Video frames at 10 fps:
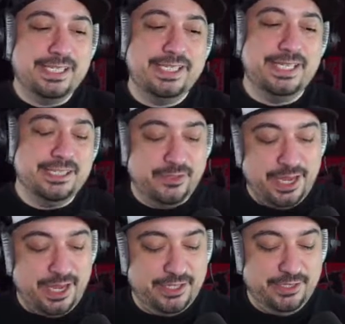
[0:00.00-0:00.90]
and I don't
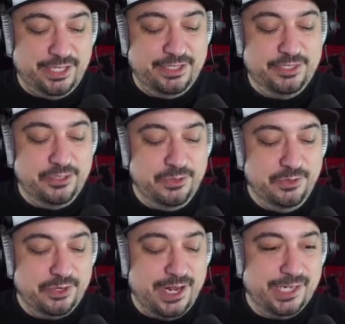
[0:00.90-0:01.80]
actually do
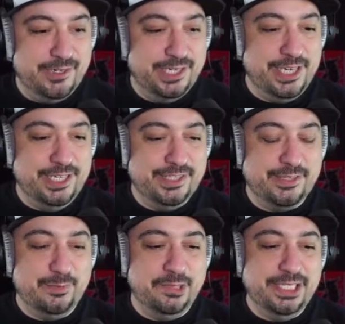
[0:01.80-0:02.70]
crack cocaine,
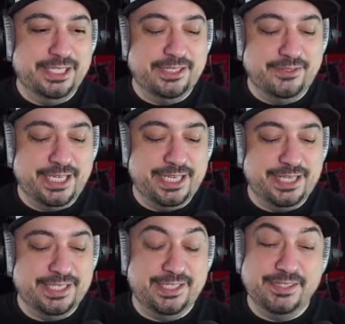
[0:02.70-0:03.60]
so please don't take
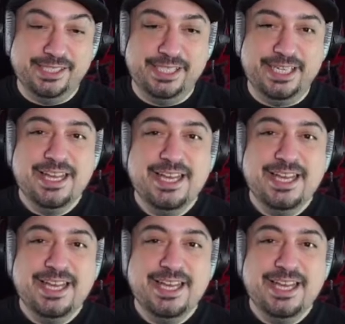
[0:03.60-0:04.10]
that seriously.